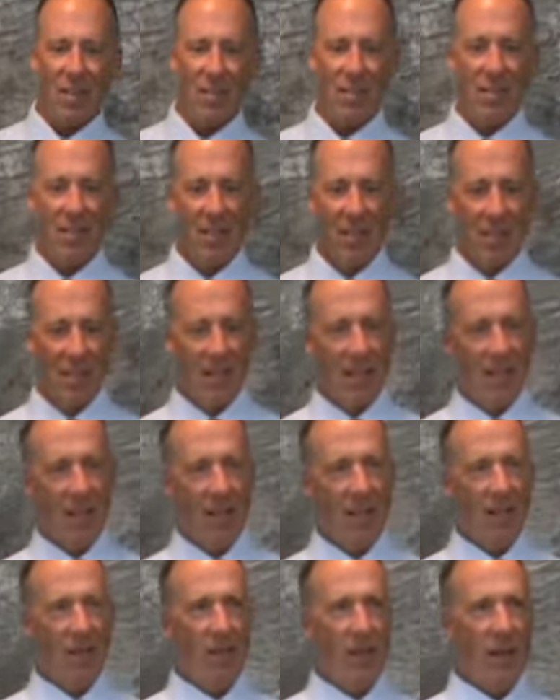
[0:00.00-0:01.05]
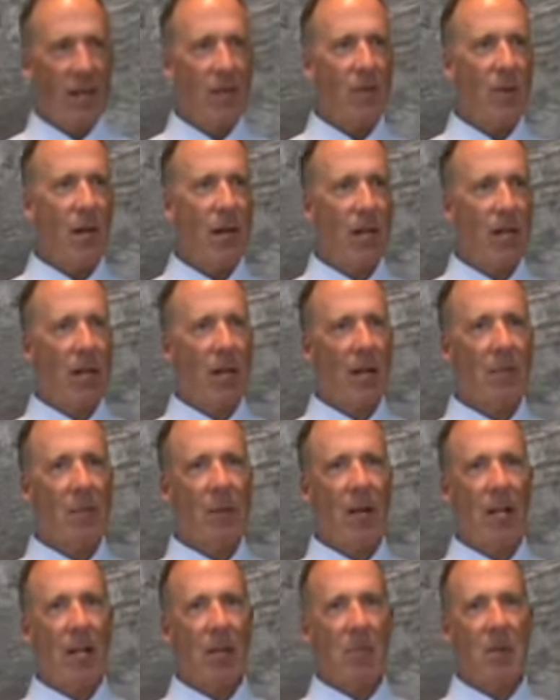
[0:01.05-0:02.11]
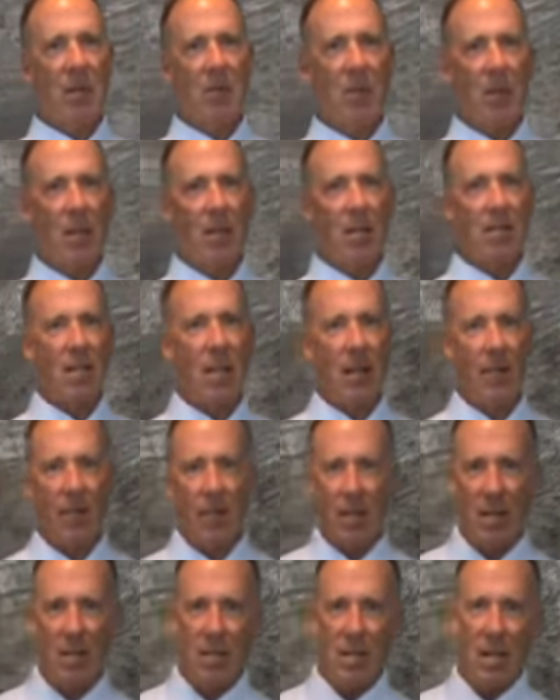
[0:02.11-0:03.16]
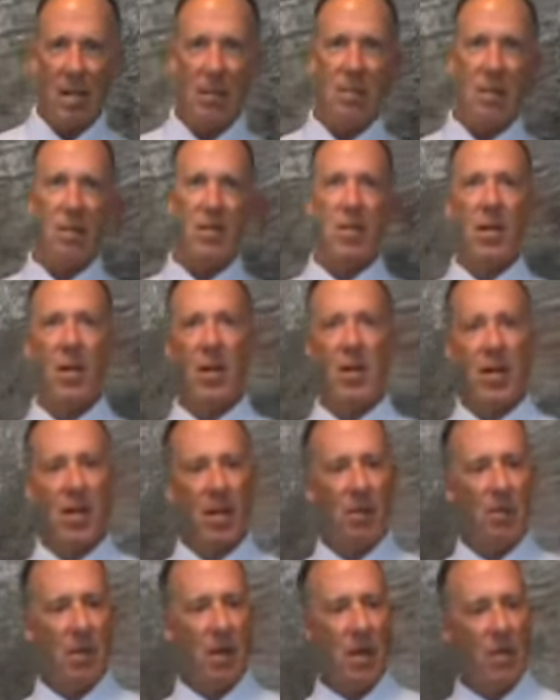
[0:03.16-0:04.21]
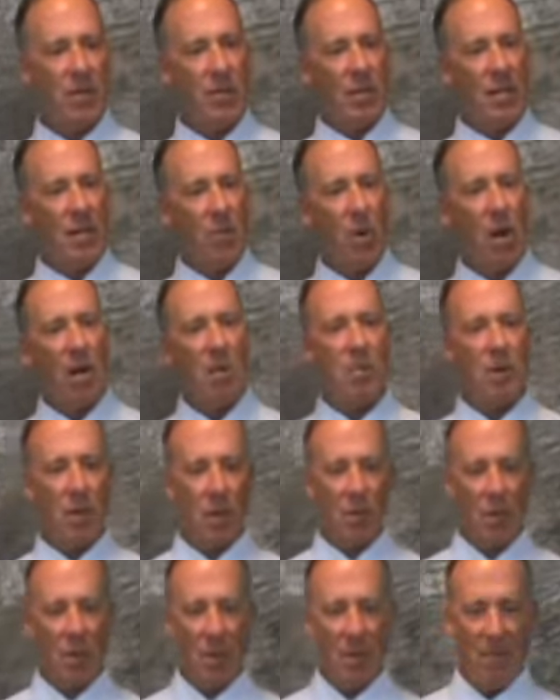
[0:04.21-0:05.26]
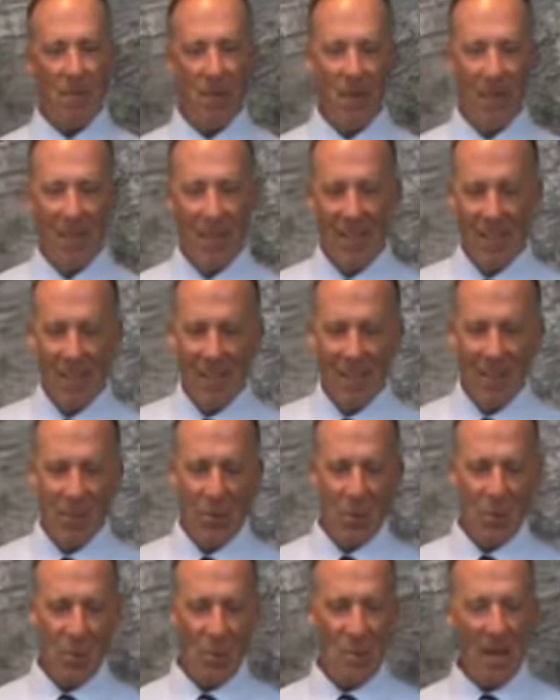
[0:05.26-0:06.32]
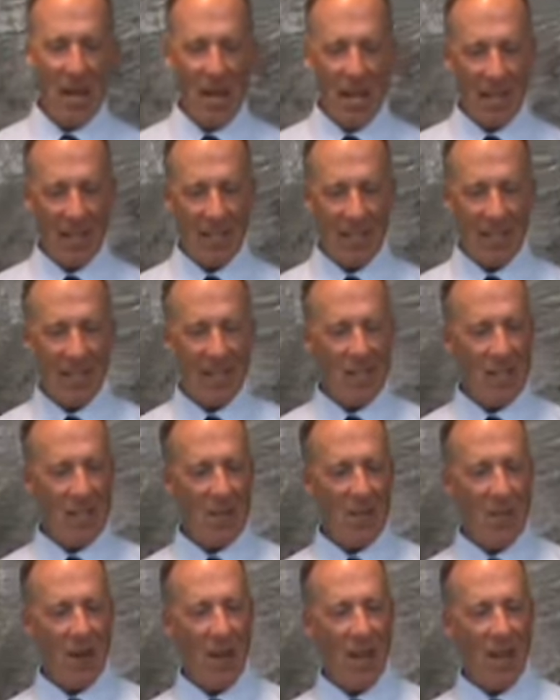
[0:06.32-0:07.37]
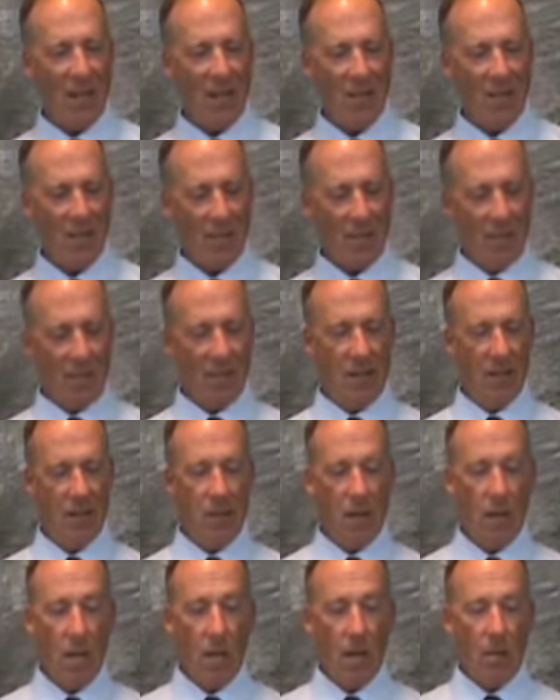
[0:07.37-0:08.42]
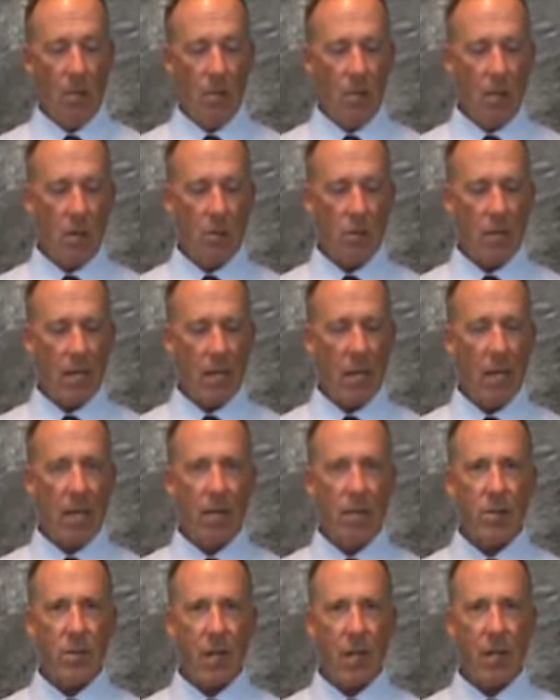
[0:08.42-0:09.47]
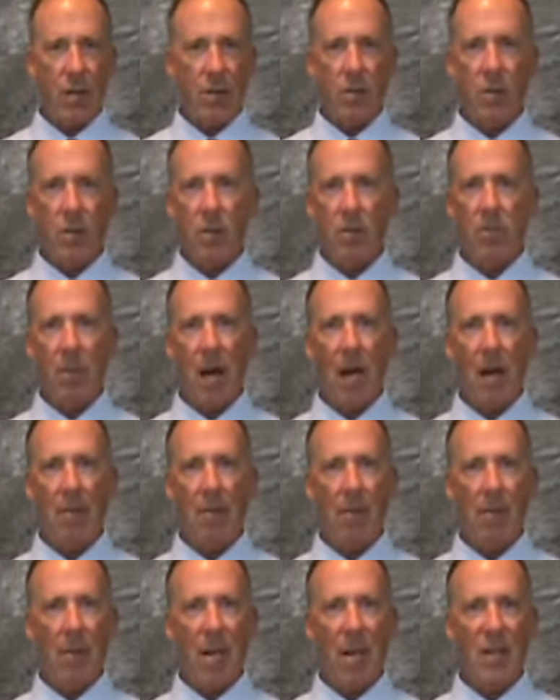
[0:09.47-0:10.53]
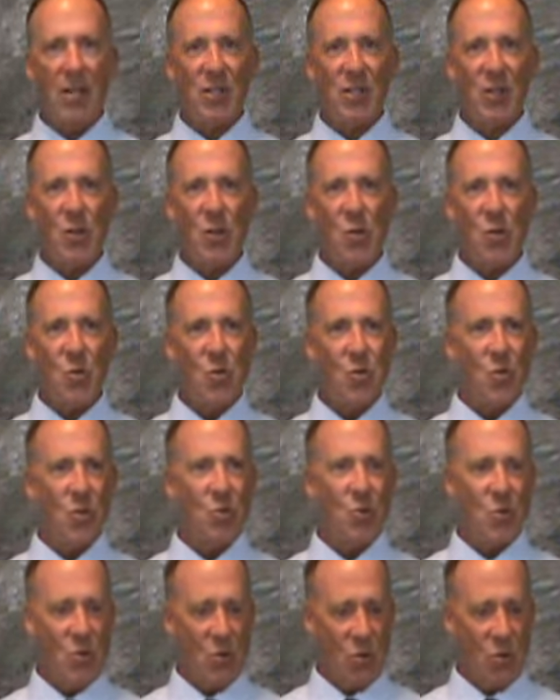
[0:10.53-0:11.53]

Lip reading: us. We had quite a long break in between this. I even entertained a missionary and went out to eat at Whataburger with him. So we're back to continue on. Music key signatures, bottom of page 2.